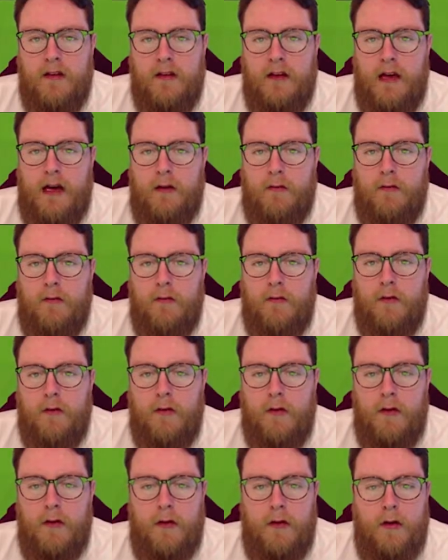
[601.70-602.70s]
Now,
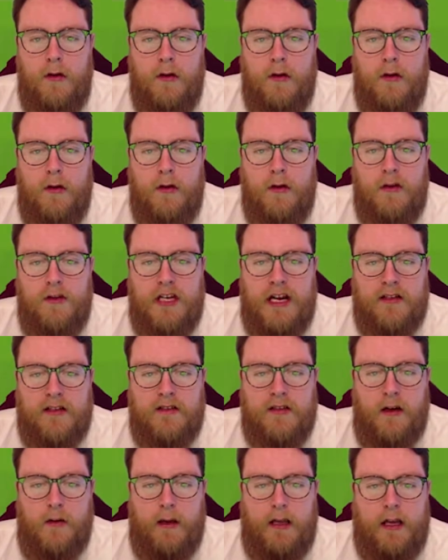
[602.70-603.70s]

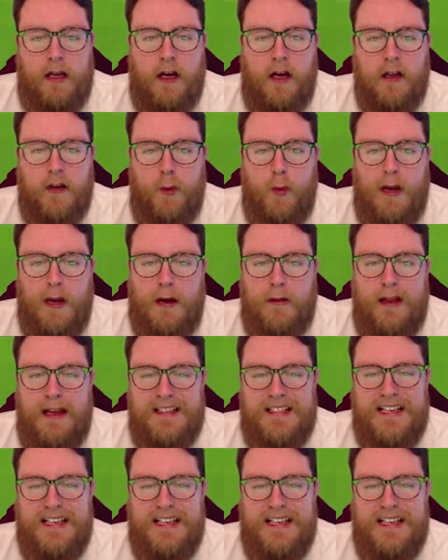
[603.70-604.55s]
Shakhtar away. Cut the ball out there.